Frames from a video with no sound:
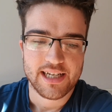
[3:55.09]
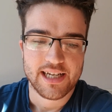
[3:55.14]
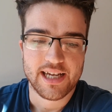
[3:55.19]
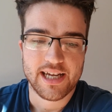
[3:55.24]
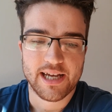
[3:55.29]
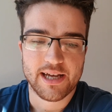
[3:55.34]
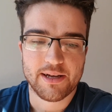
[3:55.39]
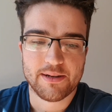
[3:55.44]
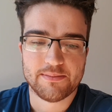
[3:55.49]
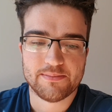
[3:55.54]

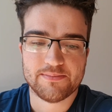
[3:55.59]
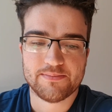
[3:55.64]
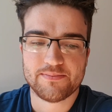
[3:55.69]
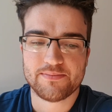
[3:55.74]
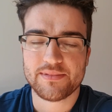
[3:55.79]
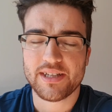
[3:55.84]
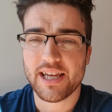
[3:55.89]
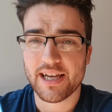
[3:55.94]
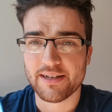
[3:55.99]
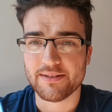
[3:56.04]
um,
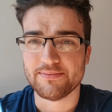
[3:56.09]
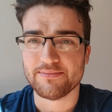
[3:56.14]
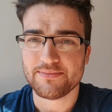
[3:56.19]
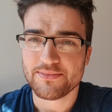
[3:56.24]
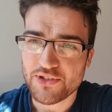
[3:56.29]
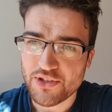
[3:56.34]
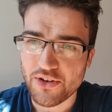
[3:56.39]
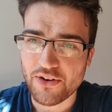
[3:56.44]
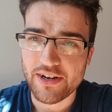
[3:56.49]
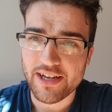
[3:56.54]
yeah,
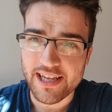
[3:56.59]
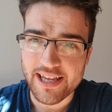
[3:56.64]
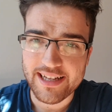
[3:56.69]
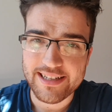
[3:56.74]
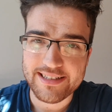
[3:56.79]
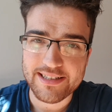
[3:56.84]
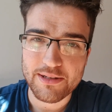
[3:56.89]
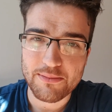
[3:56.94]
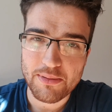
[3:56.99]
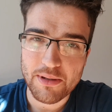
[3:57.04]
sorry
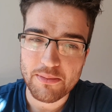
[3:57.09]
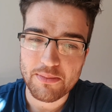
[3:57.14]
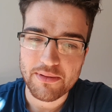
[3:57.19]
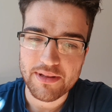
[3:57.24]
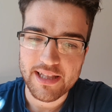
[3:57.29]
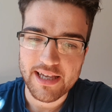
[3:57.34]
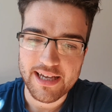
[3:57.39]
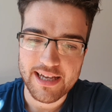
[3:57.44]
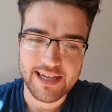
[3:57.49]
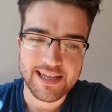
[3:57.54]
again to the
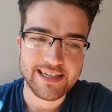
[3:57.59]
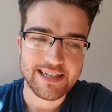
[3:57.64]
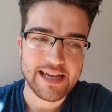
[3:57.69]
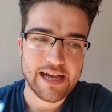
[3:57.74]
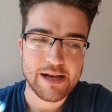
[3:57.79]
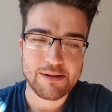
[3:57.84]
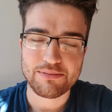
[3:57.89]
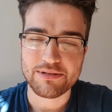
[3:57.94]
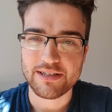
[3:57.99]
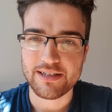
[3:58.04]
people that I
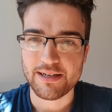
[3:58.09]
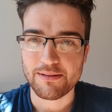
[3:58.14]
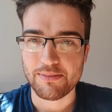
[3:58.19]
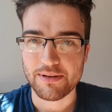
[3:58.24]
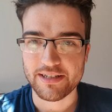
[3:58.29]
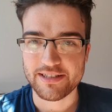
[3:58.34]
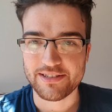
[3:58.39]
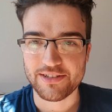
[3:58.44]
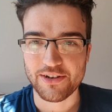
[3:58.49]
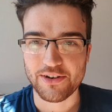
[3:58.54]
absolutely
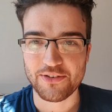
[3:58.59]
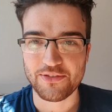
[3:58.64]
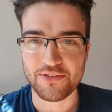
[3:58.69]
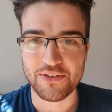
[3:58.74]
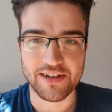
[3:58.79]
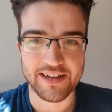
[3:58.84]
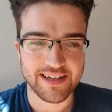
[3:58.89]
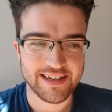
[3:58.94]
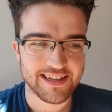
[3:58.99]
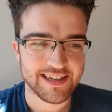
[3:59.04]
pissed
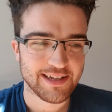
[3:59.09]
off.